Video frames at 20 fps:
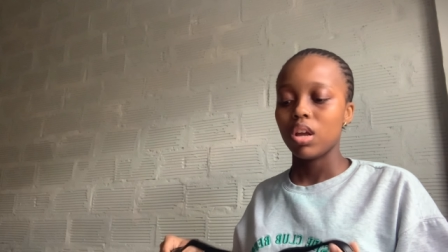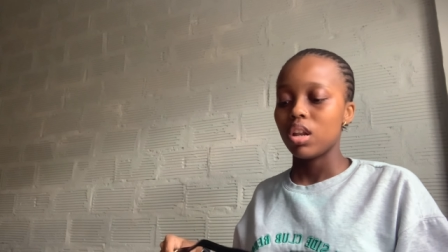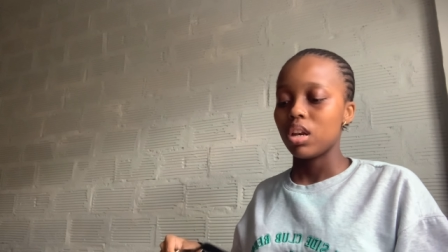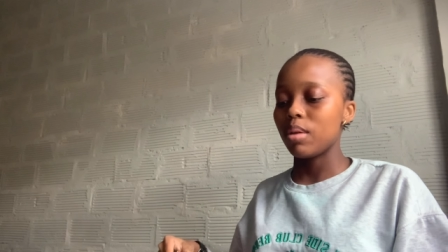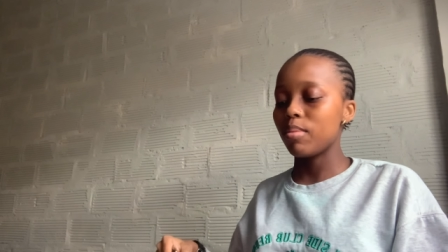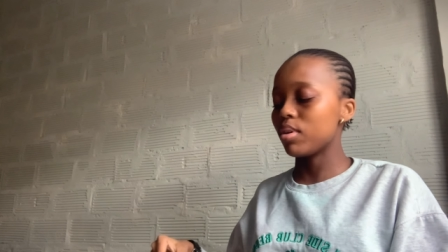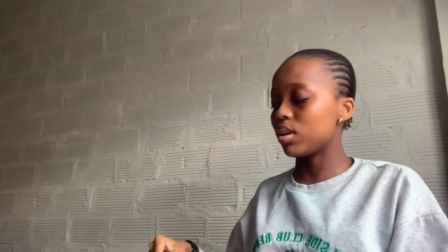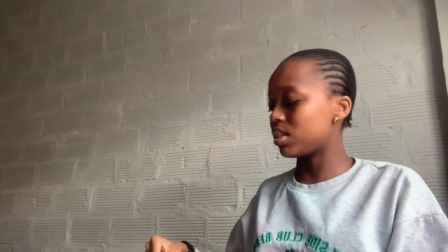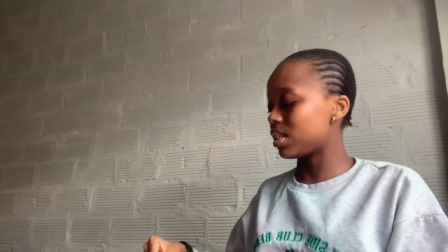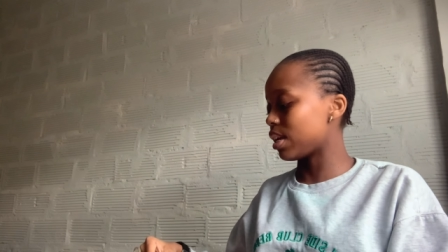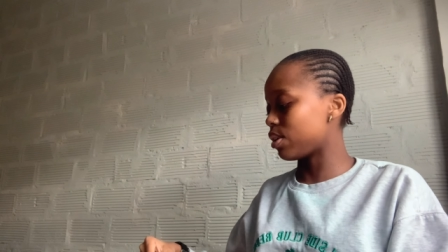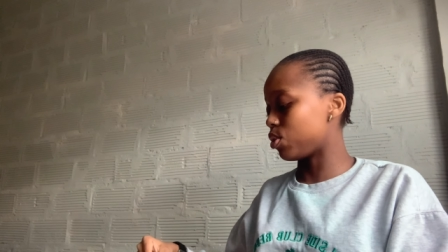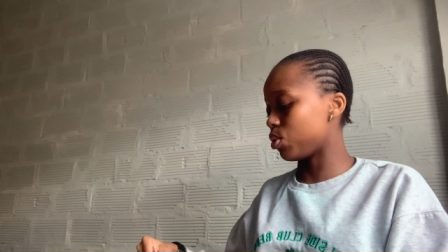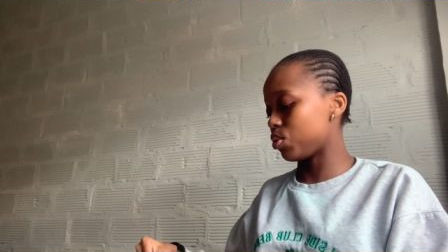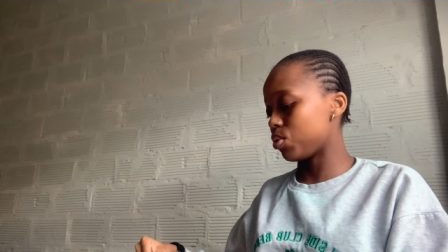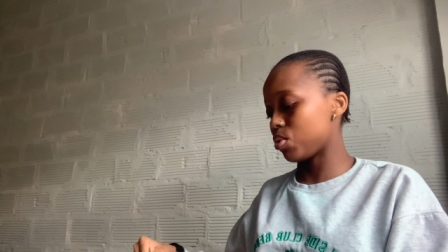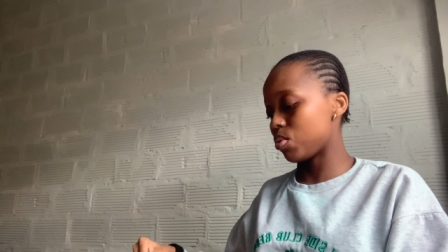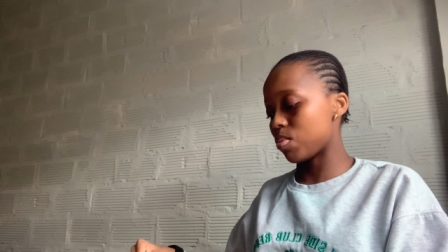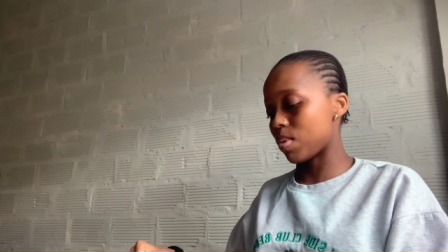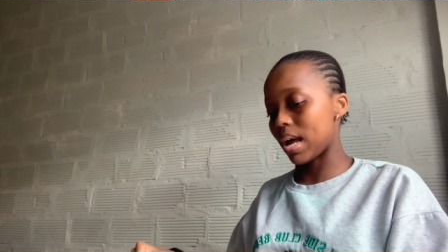even if i don't
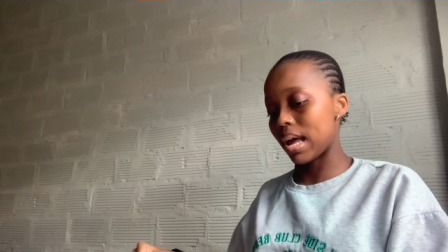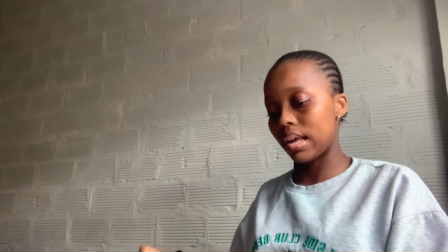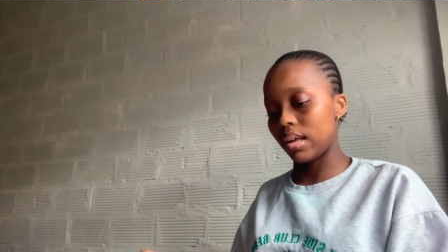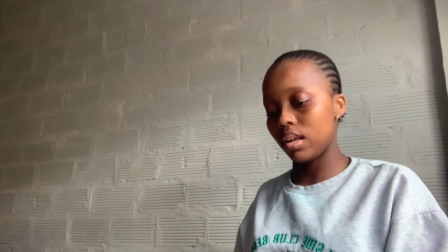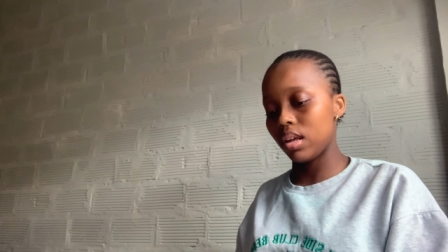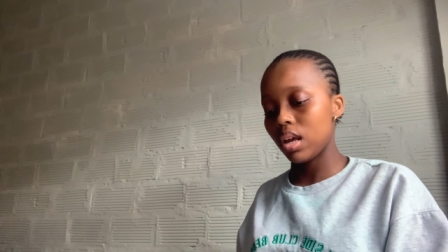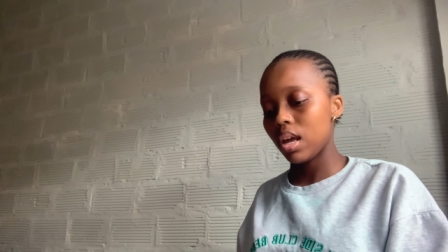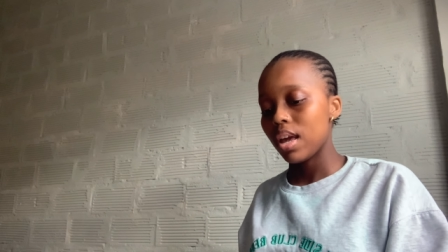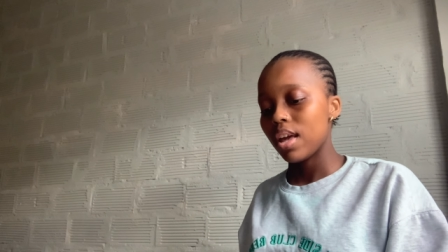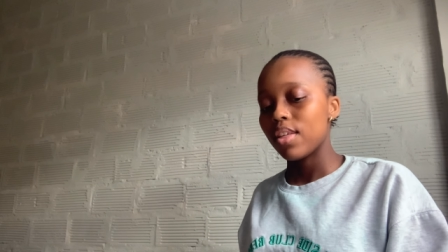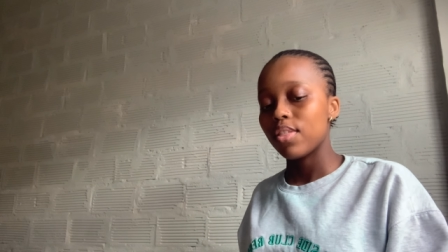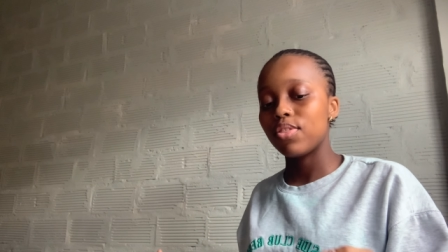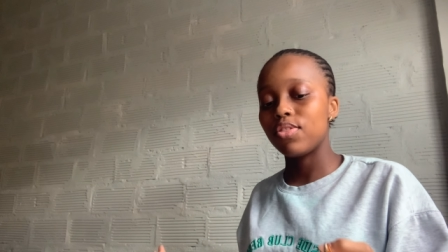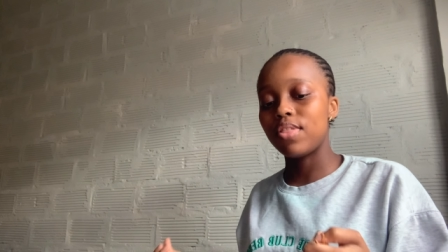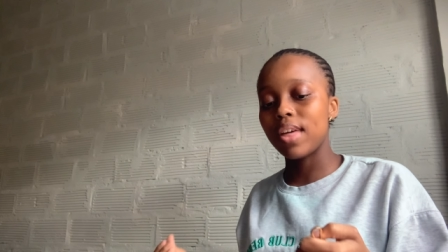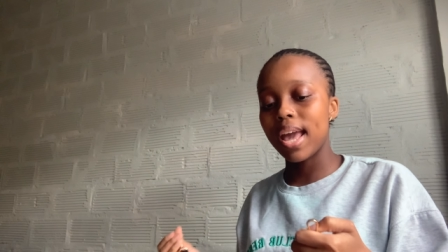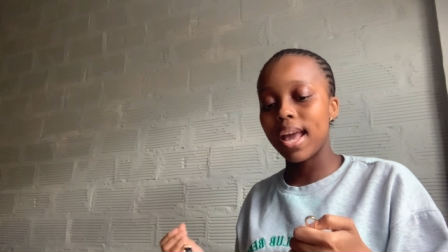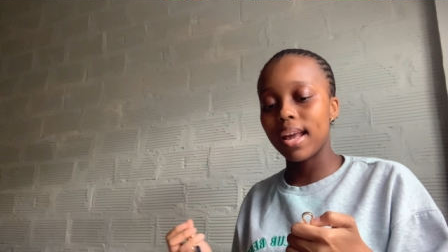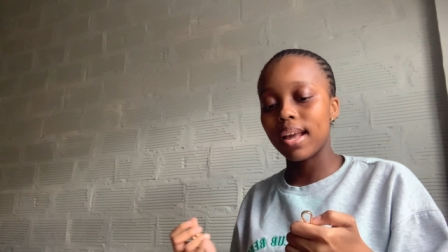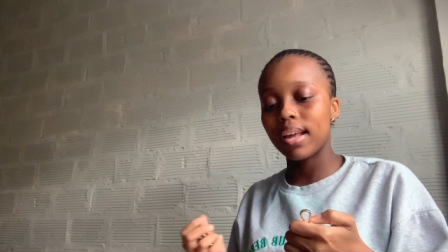know why
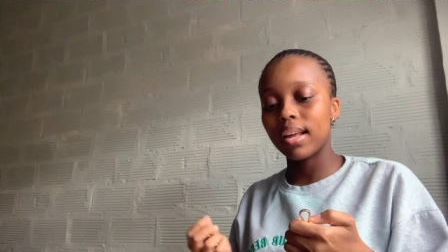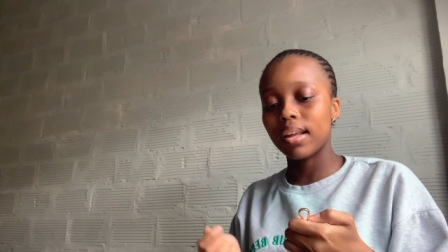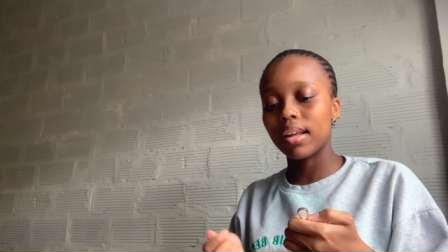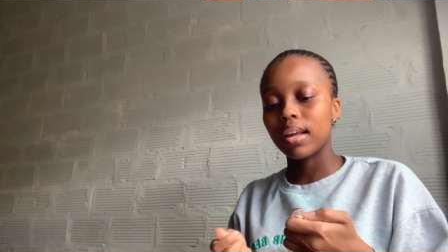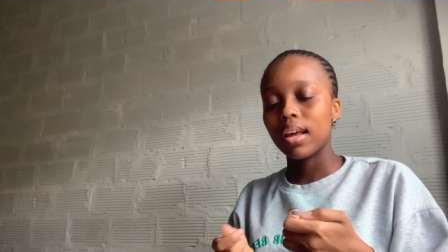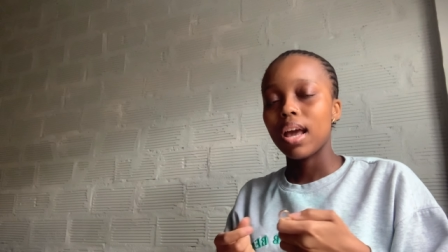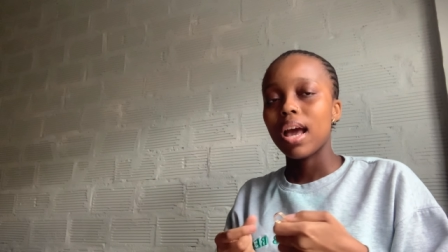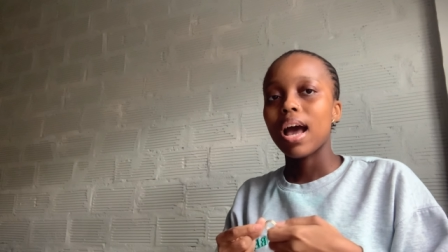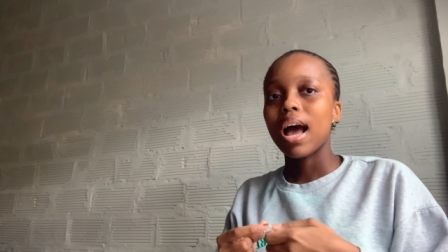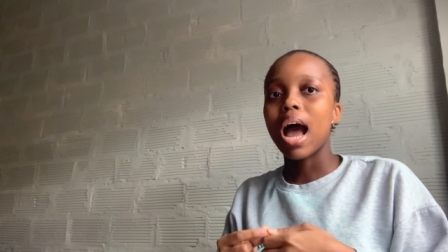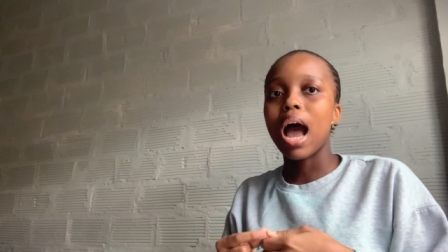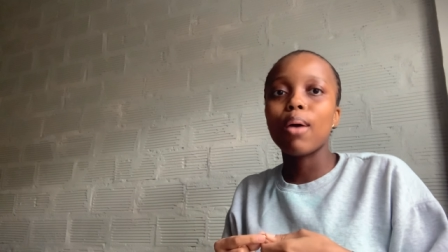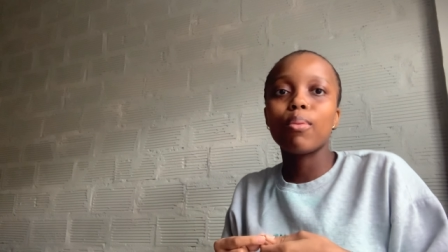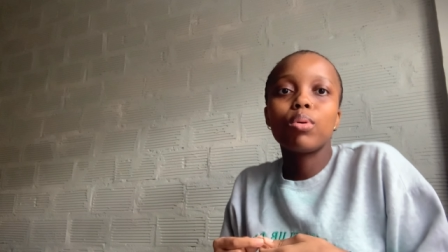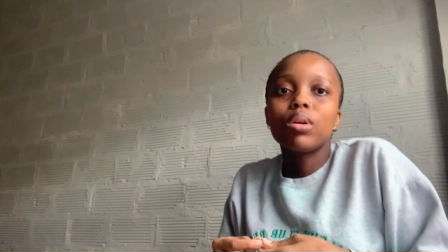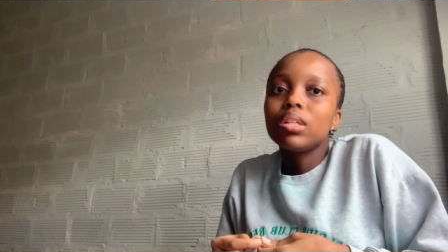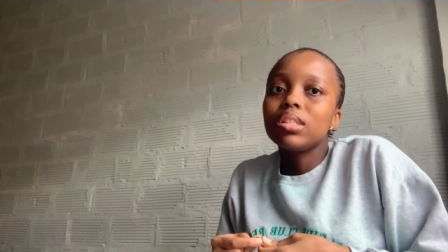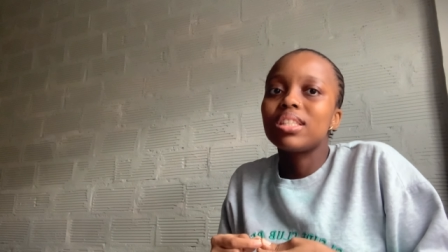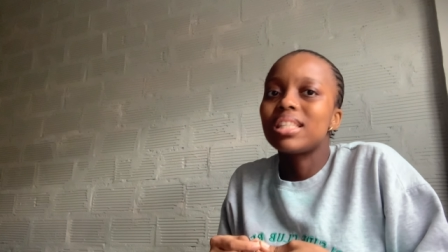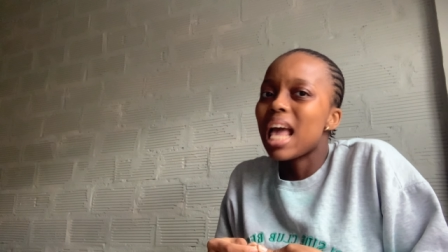they i
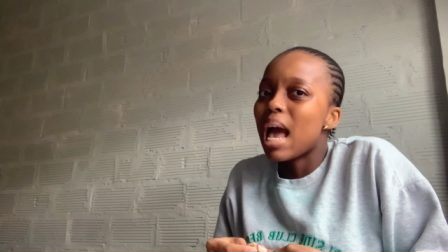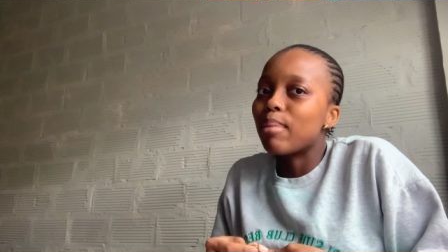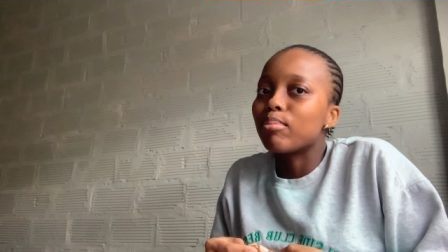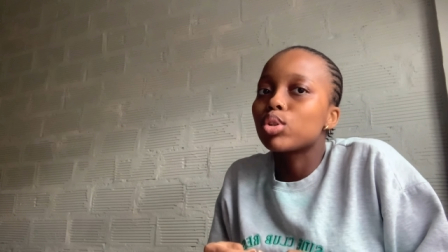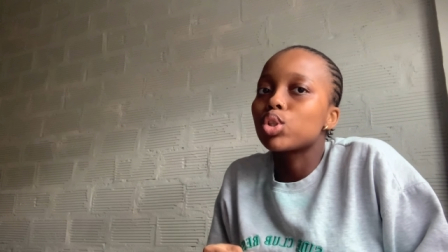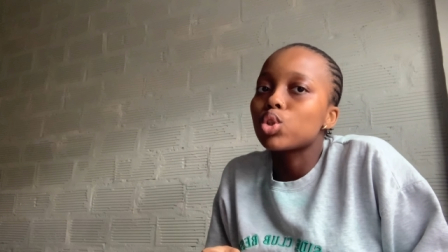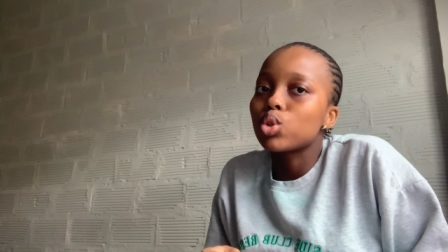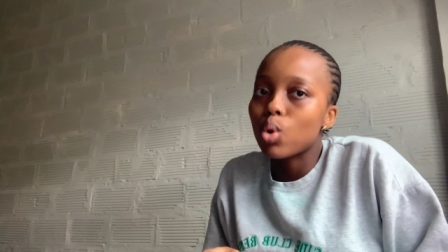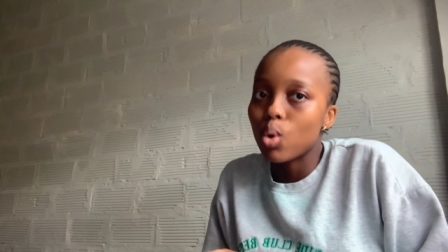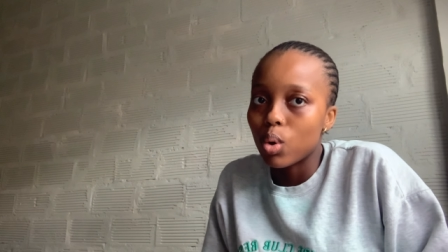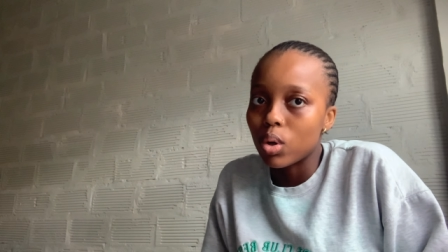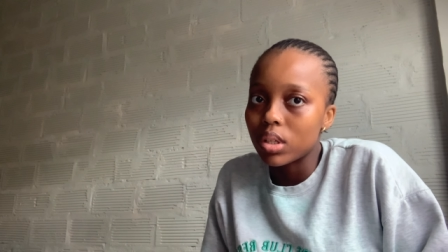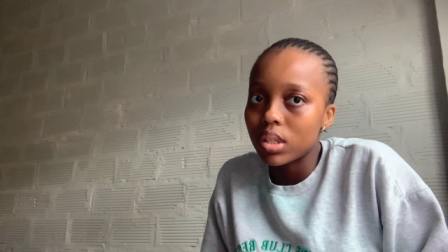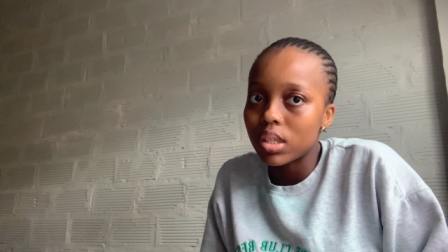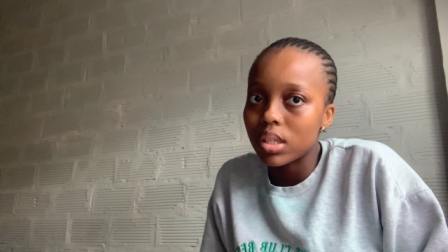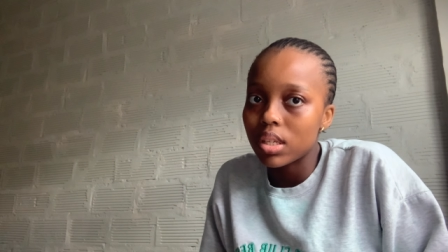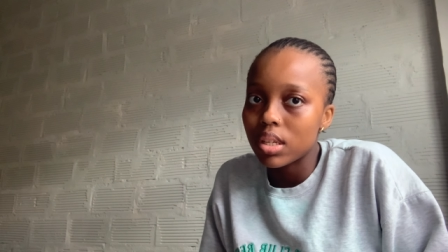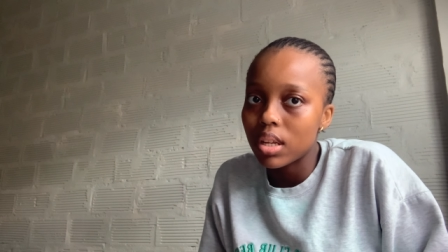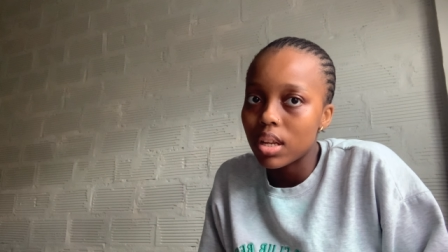wouldn't say i'm short